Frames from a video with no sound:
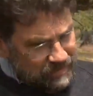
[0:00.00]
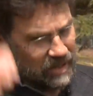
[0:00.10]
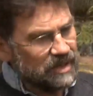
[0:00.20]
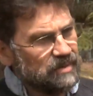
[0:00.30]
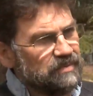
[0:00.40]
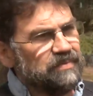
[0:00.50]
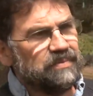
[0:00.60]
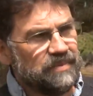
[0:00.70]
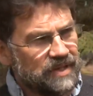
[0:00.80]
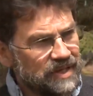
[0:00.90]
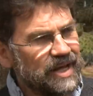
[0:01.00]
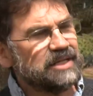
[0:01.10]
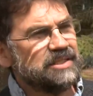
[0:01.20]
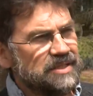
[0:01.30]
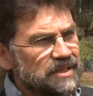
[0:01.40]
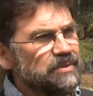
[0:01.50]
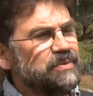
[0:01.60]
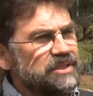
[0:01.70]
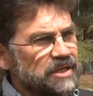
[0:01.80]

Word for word: um, the next year we